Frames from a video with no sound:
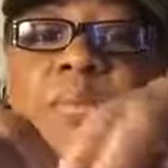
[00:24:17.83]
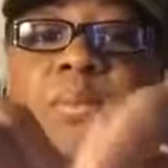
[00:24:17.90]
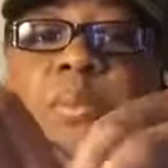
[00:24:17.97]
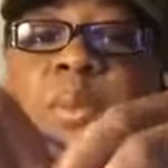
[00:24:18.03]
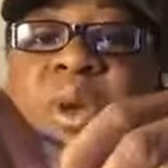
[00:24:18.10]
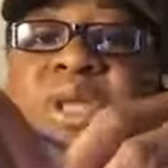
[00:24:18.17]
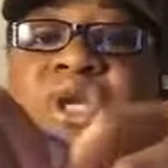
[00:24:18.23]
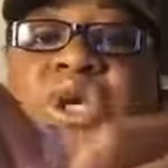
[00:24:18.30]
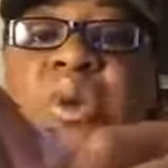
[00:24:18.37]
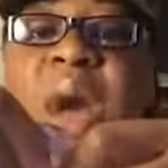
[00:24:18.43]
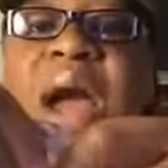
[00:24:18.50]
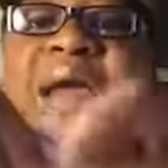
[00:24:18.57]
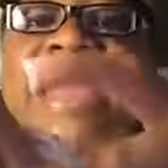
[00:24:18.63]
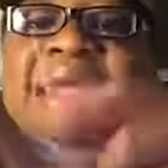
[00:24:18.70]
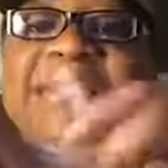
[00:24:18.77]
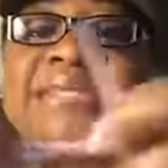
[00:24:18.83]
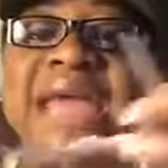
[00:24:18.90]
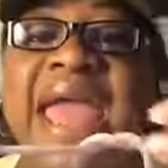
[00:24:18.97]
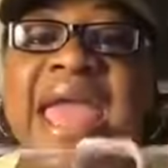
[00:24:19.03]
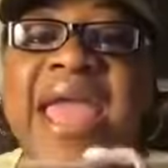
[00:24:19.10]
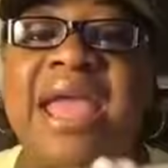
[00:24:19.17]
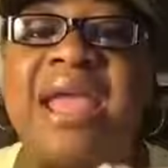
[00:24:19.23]
When you are
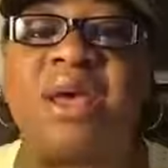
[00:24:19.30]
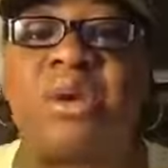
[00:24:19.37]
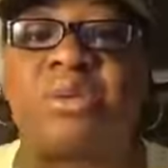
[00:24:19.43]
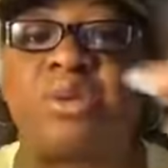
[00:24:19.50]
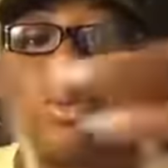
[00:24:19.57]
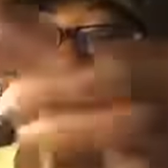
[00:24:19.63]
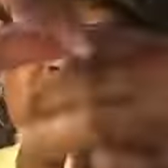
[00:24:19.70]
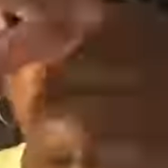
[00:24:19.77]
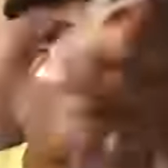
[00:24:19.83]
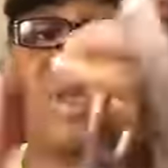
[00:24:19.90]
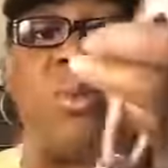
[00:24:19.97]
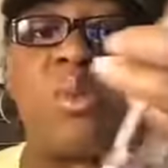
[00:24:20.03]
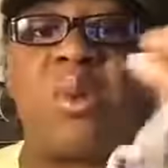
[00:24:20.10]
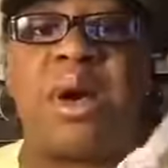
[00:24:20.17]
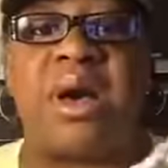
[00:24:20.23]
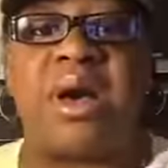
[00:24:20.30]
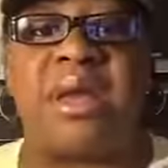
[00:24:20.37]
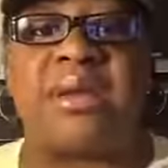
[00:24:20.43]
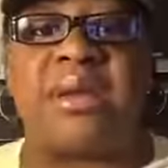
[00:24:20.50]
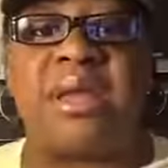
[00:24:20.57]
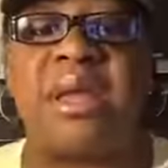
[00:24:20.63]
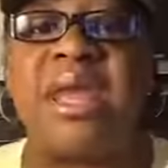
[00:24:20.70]
entangled with
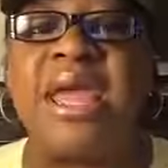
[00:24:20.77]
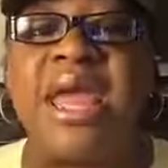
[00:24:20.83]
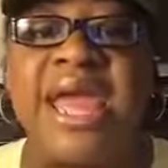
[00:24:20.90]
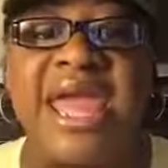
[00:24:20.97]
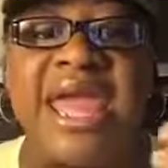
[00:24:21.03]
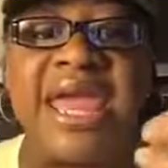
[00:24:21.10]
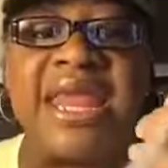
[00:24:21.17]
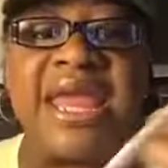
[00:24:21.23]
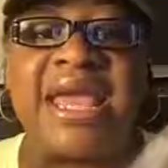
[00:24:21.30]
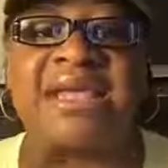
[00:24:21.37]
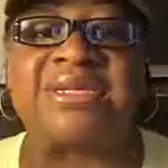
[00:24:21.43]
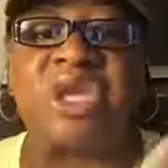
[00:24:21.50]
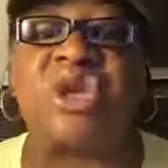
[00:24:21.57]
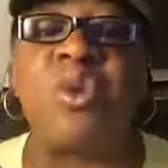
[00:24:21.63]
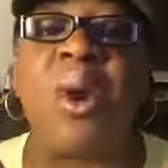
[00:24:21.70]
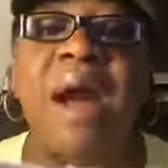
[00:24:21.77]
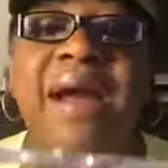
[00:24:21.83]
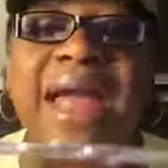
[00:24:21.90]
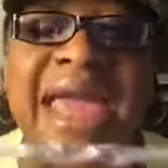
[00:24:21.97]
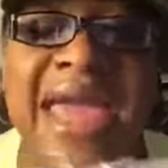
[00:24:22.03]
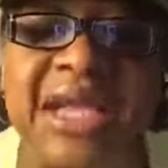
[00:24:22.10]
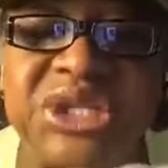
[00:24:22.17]
someone, it is you
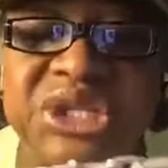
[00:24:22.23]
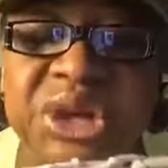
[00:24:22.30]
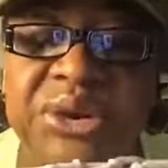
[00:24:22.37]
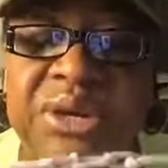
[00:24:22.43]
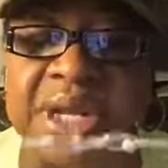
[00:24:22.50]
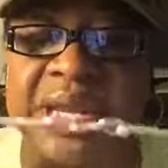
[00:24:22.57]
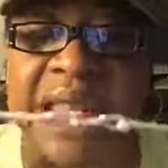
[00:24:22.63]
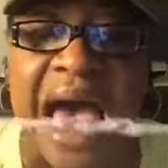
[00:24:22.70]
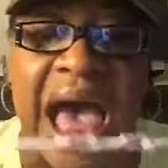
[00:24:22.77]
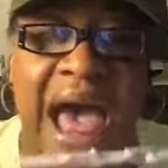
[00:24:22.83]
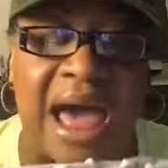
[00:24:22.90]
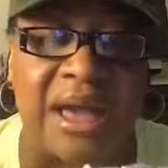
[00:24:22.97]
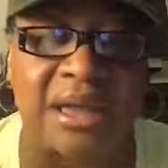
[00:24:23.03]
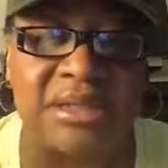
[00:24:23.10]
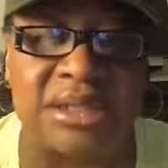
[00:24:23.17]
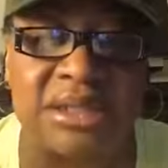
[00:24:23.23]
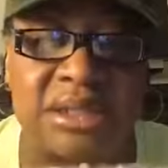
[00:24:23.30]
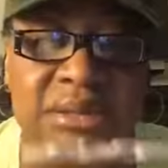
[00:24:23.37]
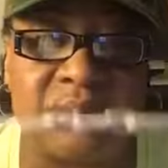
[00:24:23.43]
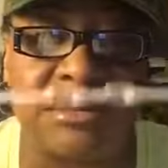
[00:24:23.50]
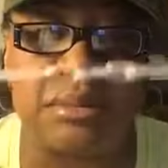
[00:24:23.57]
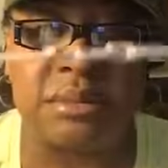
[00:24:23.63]
are interlocked.
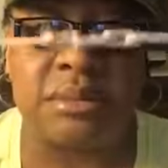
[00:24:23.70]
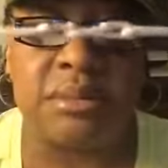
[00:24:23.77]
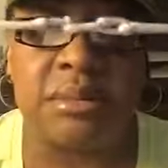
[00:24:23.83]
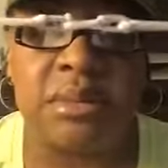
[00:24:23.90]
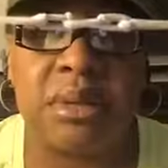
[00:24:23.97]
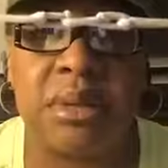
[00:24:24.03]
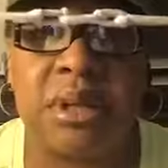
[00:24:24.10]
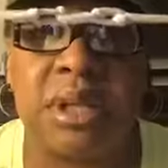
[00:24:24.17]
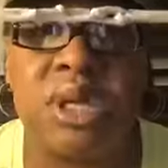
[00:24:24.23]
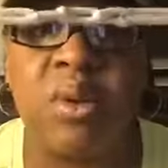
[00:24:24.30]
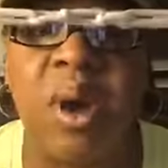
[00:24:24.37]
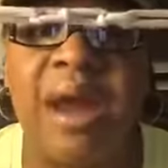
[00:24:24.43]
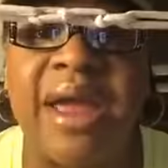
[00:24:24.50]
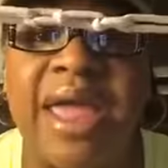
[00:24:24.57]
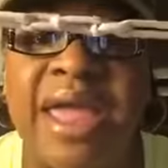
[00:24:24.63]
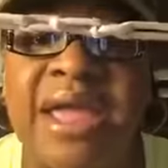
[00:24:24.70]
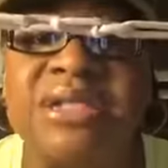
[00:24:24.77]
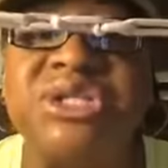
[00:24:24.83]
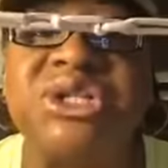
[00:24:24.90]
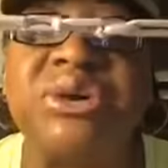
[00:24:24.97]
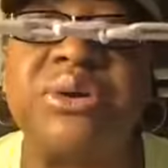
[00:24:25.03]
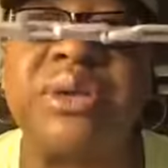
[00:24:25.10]
You are
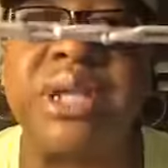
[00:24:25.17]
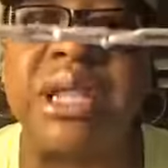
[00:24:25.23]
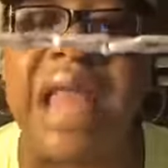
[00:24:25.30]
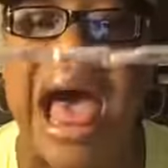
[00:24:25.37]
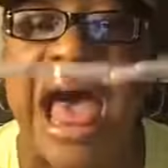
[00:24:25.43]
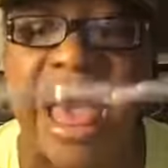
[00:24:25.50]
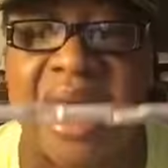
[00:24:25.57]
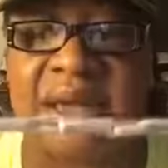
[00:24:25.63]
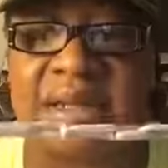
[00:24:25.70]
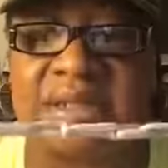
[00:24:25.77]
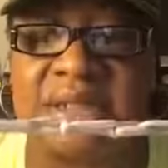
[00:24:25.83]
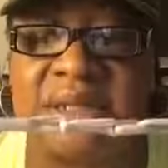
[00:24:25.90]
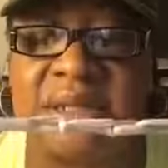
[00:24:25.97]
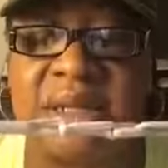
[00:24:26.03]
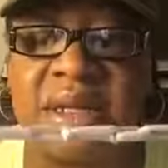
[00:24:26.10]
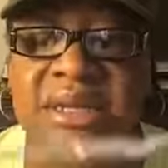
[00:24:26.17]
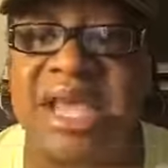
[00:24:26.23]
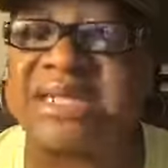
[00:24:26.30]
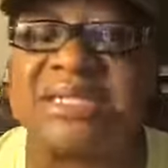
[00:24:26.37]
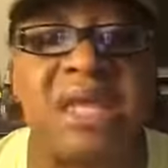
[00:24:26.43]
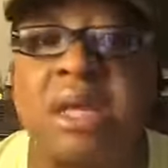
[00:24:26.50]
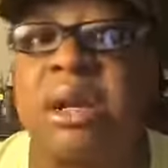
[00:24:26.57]
interlocked.
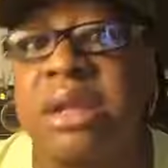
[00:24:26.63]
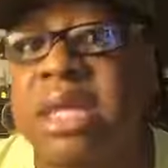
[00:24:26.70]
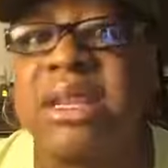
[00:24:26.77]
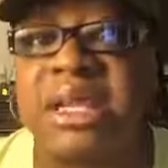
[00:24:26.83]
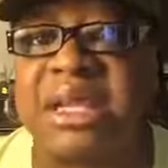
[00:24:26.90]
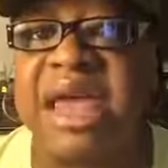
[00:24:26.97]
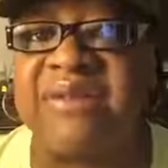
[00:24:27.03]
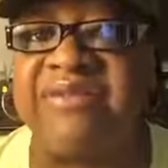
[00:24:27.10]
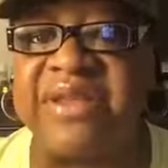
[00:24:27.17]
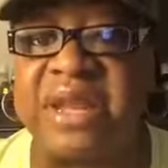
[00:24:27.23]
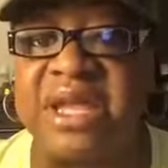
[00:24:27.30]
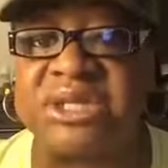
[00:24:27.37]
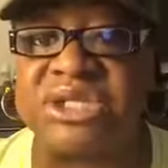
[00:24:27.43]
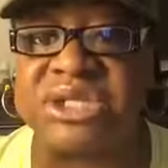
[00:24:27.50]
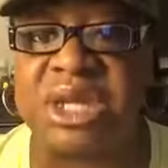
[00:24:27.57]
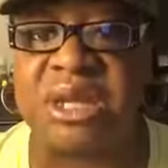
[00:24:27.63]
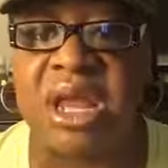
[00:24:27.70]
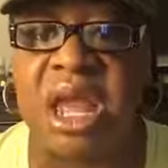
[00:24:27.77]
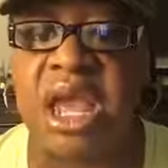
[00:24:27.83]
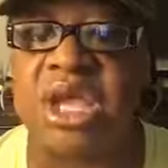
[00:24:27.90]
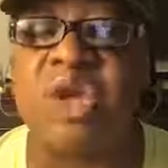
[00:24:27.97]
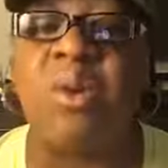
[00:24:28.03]
That's literally the definition.
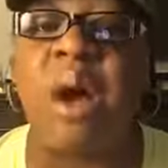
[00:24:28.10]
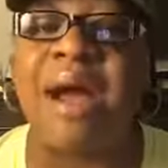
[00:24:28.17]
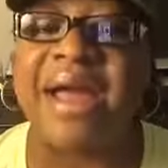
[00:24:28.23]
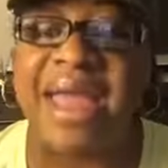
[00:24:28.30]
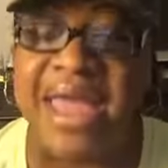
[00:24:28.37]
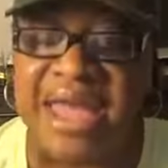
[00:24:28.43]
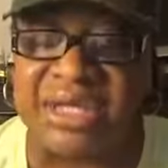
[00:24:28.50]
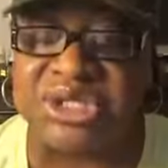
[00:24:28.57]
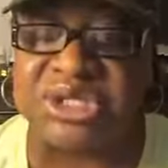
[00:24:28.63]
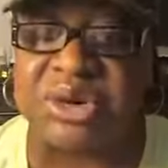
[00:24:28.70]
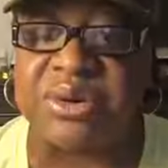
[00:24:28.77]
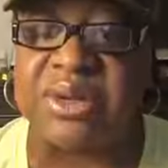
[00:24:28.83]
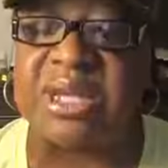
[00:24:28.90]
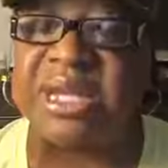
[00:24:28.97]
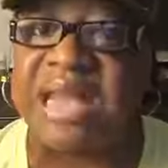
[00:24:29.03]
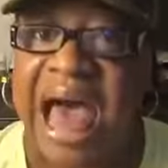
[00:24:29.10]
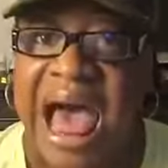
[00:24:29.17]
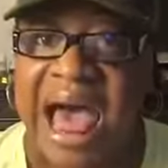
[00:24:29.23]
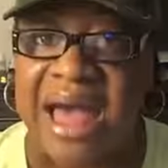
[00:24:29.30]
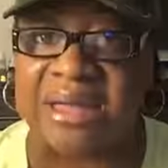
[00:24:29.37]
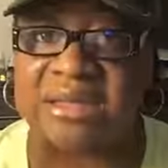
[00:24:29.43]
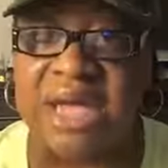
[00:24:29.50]
You are
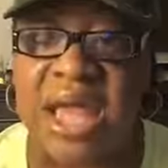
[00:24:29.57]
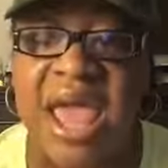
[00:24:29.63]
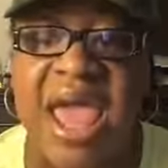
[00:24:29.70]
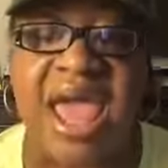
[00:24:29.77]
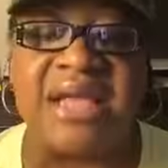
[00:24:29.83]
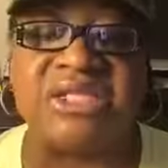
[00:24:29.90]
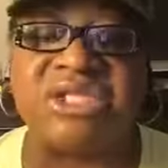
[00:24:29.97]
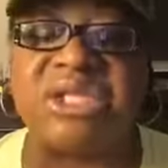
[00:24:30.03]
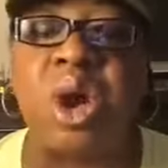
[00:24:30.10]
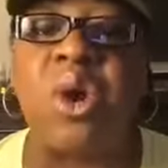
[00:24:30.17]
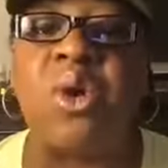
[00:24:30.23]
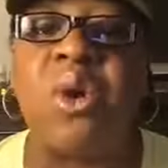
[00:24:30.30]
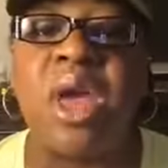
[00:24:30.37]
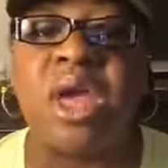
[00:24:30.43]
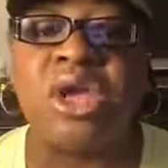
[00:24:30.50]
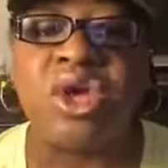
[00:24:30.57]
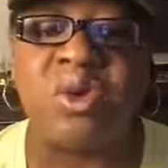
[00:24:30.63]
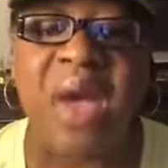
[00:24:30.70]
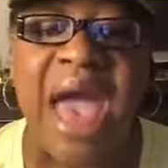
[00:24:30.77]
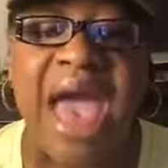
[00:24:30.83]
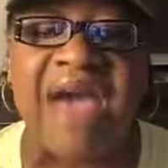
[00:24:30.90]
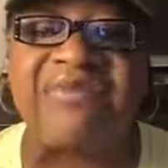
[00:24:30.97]
interlocked. And so you
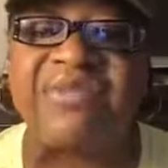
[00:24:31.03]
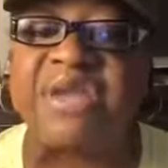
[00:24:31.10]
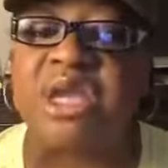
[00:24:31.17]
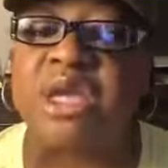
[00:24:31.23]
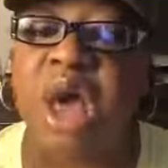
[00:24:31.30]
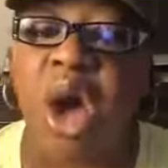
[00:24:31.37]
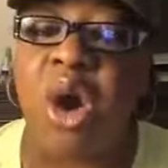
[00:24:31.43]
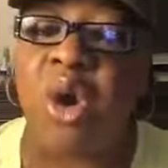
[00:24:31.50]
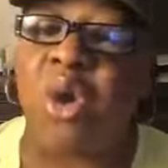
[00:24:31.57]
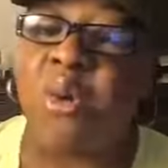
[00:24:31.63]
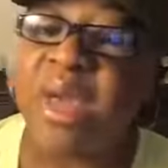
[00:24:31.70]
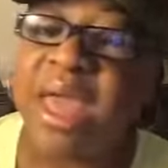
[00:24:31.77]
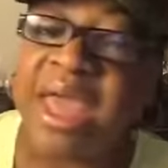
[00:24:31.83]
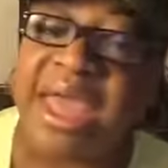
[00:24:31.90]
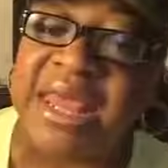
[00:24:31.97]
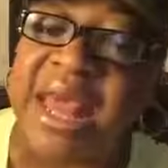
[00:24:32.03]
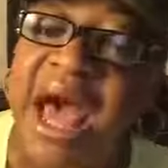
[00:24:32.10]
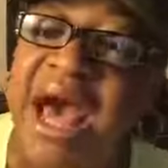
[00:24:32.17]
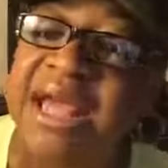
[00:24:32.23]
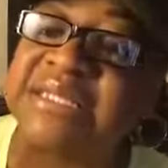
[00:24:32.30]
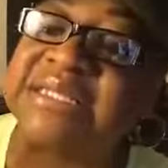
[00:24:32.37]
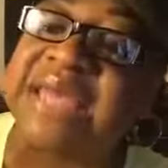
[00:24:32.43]
have to go and
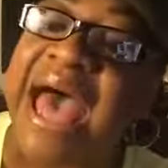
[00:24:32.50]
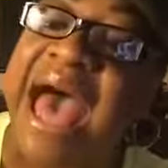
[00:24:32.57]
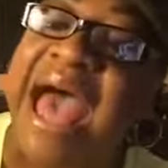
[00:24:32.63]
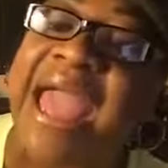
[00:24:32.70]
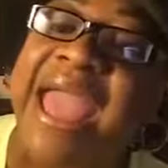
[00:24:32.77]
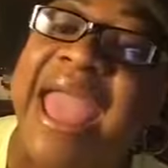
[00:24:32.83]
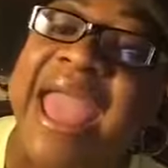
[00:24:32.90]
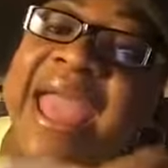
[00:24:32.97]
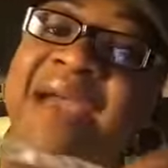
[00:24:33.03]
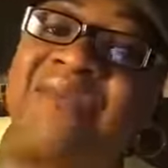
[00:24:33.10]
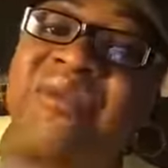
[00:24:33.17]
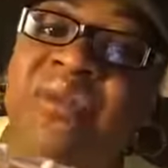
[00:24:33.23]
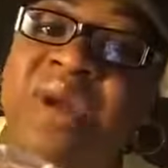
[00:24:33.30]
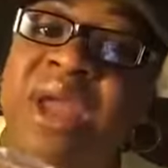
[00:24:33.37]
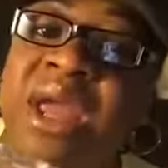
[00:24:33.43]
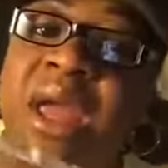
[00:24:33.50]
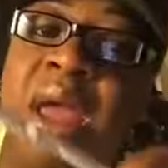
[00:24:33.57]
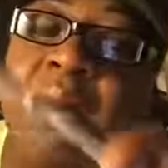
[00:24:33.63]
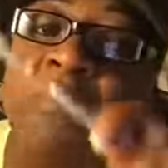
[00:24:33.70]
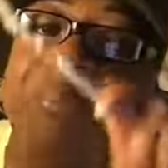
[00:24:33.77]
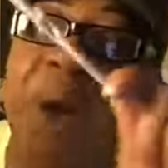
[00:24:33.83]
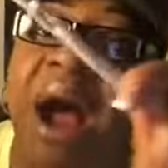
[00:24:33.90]
untie every
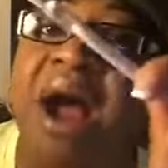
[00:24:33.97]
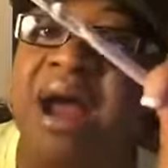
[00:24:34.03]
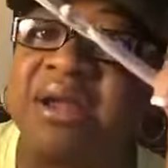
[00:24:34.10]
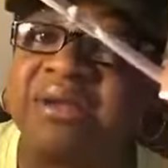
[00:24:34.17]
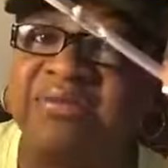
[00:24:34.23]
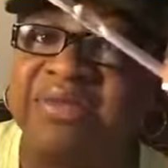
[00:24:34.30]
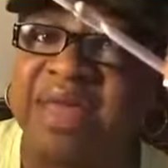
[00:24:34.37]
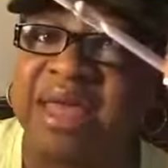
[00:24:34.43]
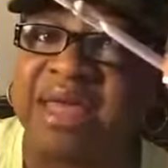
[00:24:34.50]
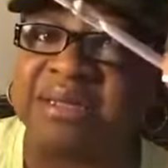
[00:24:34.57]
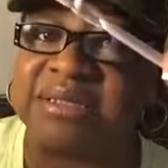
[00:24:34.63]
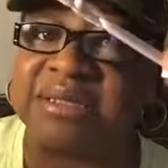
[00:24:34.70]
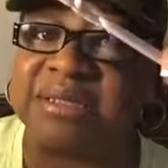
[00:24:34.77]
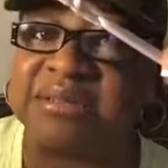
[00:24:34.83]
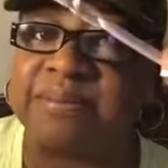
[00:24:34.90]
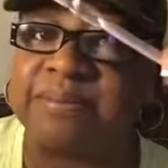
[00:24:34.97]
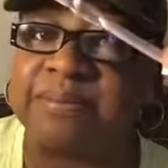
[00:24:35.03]
part of this.